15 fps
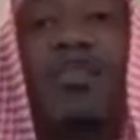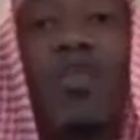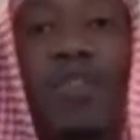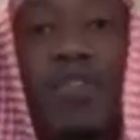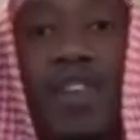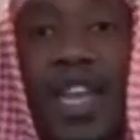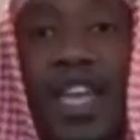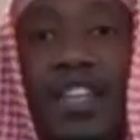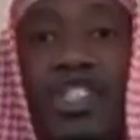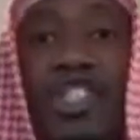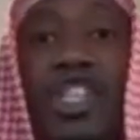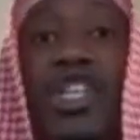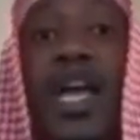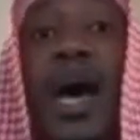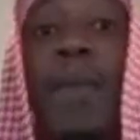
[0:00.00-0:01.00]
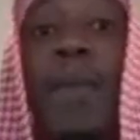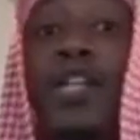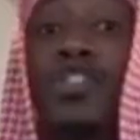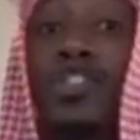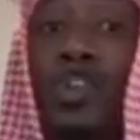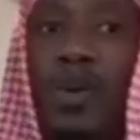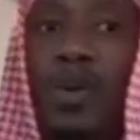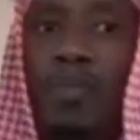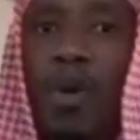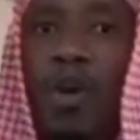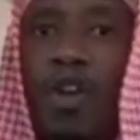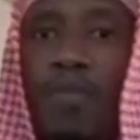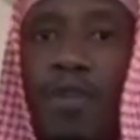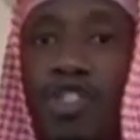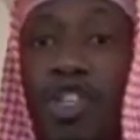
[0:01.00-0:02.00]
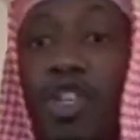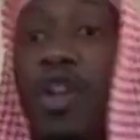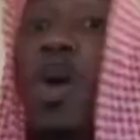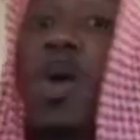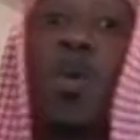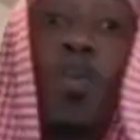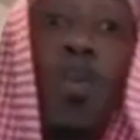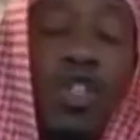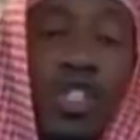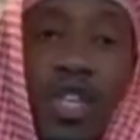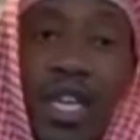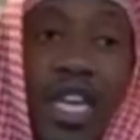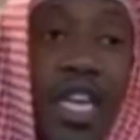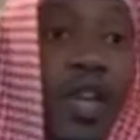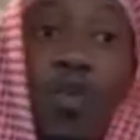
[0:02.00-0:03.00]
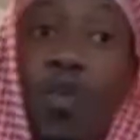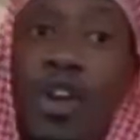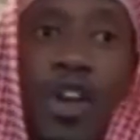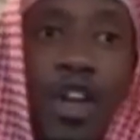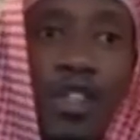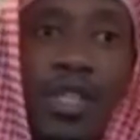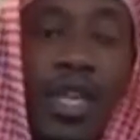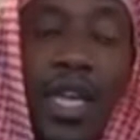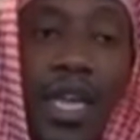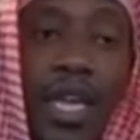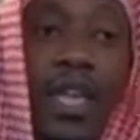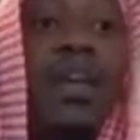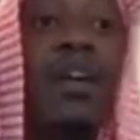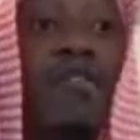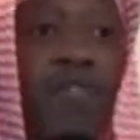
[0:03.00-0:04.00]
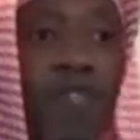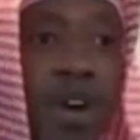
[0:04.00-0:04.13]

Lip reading: revelation about certain prohibition, what to eat, what not to eat. For